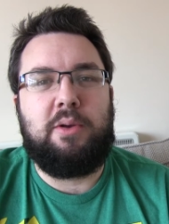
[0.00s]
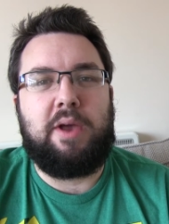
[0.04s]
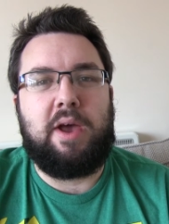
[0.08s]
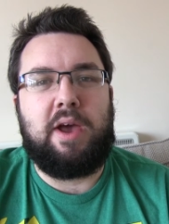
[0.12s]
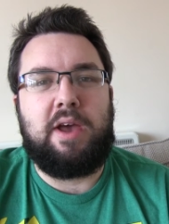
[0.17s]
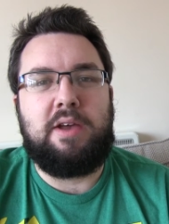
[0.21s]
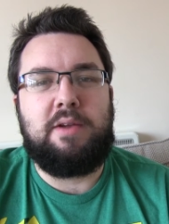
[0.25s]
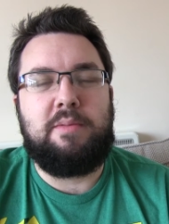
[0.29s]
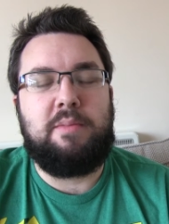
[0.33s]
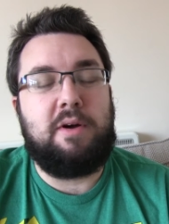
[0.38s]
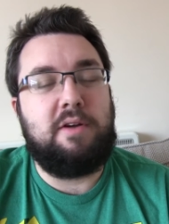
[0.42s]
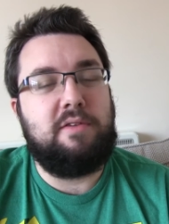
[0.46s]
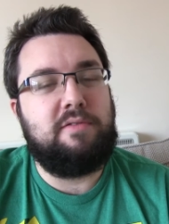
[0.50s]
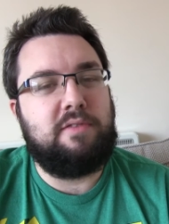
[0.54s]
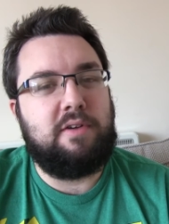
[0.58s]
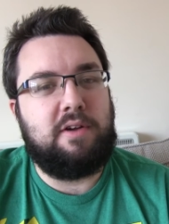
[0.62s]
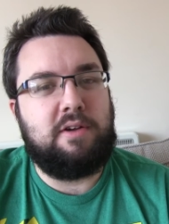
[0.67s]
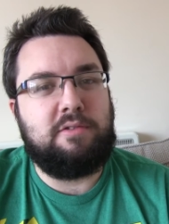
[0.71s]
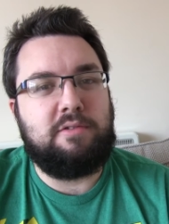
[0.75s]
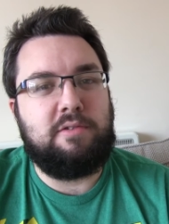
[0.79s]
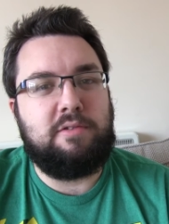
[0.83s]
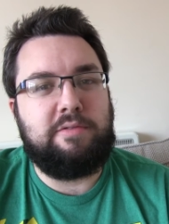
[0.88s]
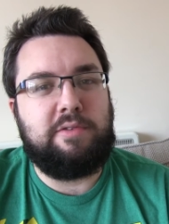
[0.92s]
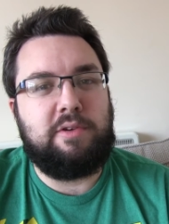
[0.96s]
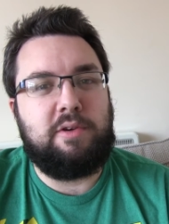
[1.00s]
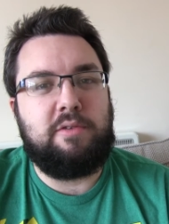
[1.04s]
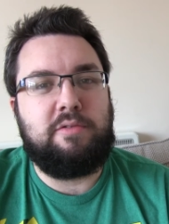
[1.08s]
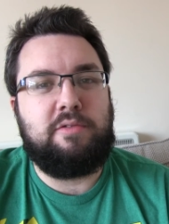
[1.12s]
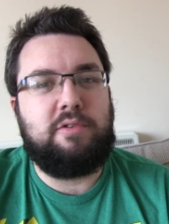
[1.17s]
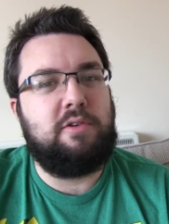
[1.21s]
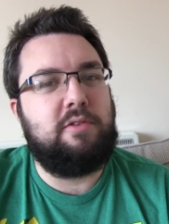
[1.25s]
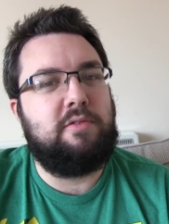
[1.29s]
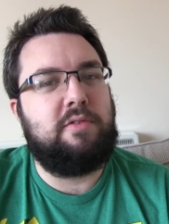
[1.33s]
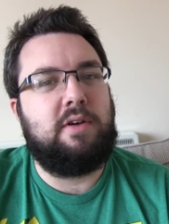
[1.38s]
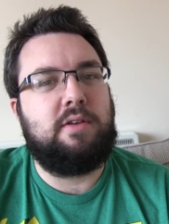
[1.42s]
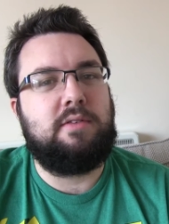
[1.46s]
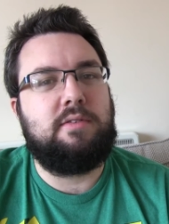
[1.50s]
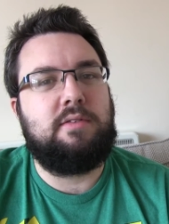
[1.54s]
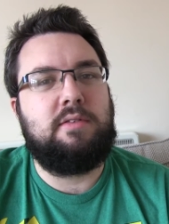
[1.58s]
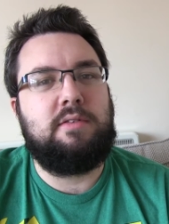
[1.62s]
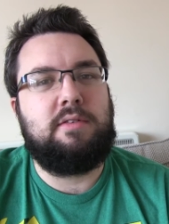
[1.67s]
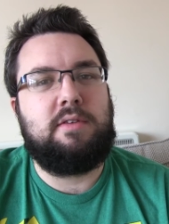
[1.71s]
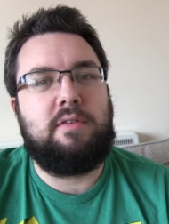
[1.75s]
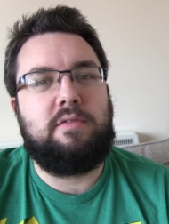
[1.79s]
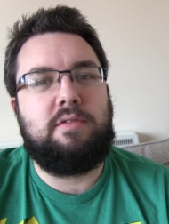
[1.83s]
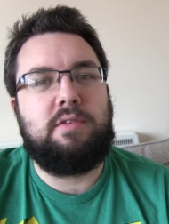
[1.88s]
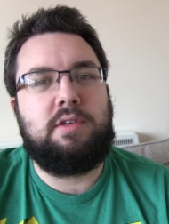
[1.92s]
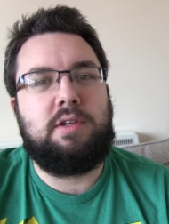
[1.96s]
UK and my first review of
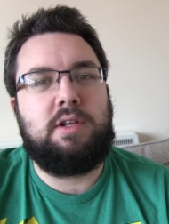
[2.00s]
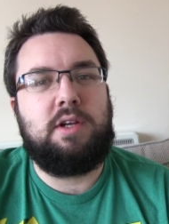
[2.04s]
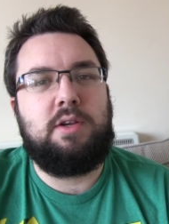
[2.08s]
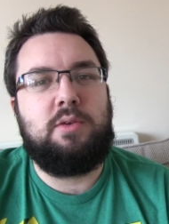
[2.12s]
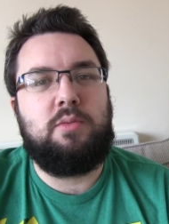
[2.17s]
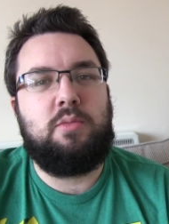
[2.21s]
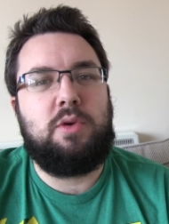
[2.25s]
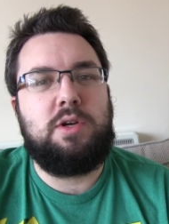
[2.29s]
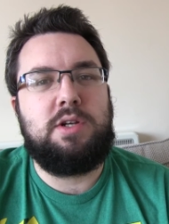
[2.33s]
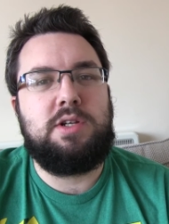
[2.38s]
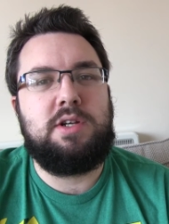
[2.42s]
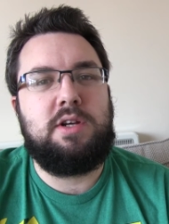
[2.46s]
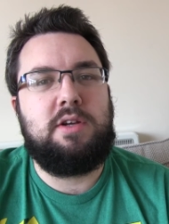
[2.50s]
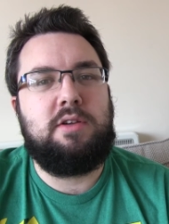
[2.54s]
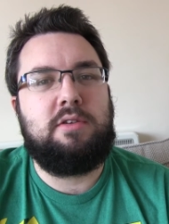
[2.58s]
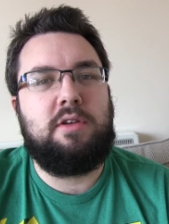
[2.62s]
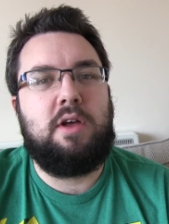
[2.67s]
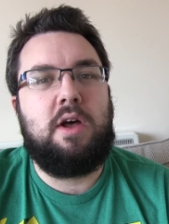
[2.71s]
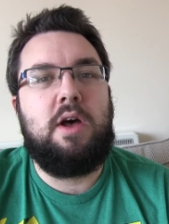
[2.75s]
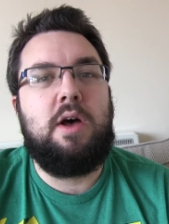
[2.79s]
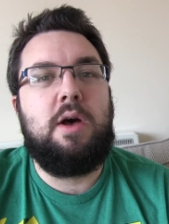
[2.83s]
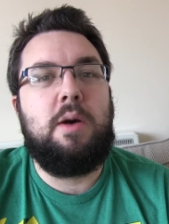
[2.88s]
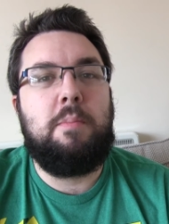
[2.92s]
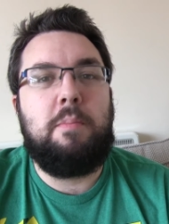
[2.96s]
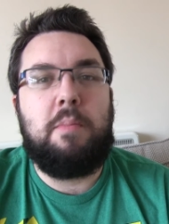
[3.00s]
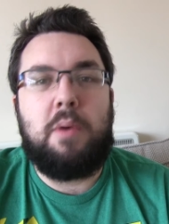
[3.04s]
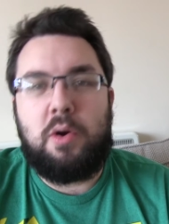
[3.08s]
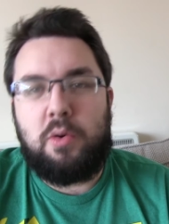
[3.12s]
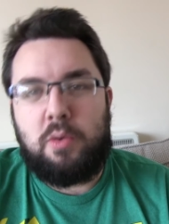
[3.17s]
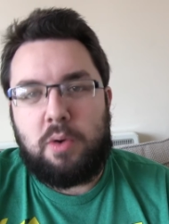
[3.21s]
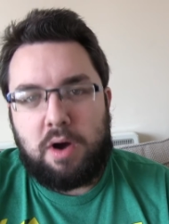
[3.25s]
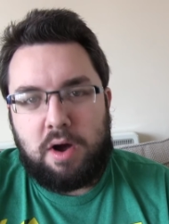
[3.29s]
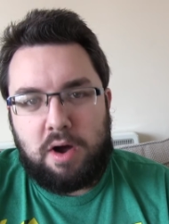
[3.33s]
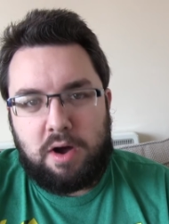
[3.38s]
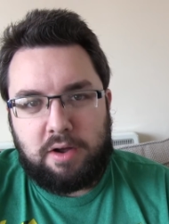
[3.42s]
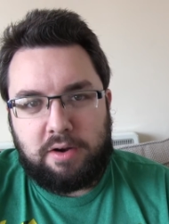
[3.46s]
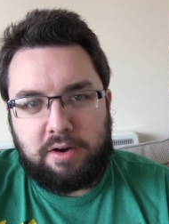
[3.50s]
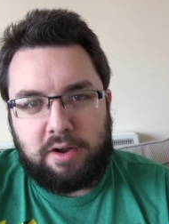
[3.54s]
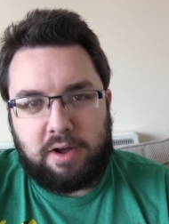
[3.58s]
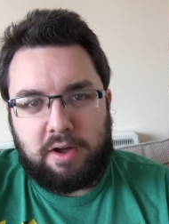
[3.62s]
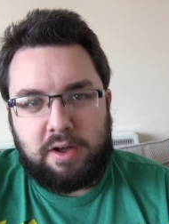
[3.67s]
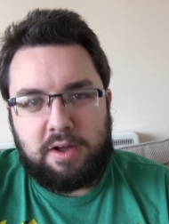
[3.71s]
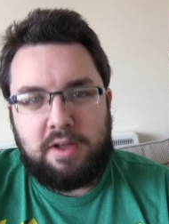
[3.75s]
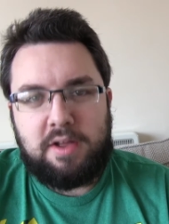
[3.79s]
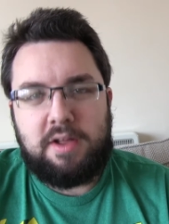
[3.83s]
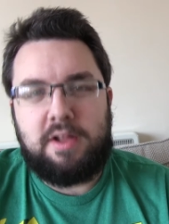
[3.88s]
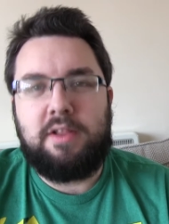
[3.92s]
2017 which is Moana.